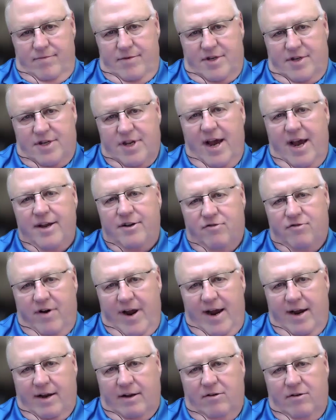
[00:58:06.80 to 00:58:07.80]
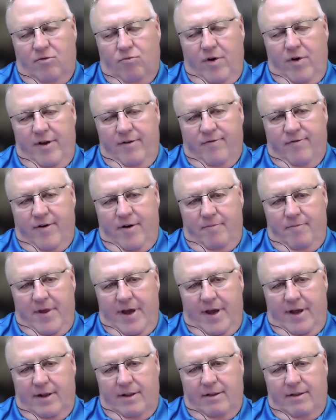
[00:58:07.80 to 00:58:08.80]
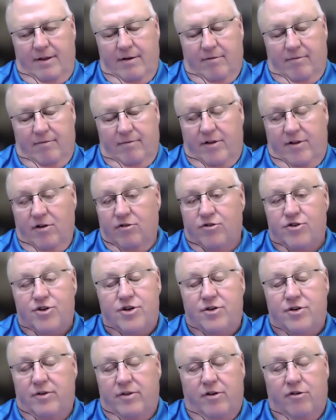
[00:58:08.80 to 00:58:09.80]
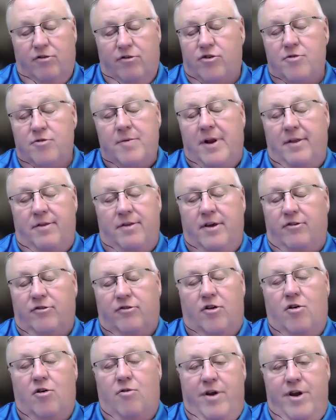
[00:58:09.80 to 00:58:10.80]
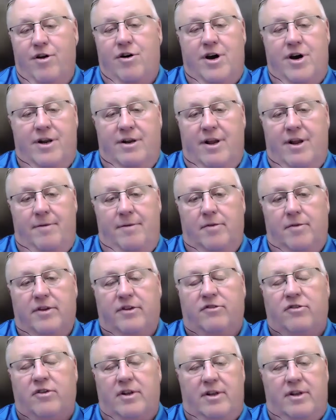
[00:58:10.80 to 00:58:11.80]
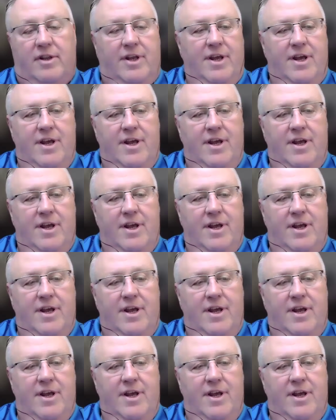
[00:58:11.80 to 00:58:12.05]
sidetracked away from that. There are too many things going on. And listen,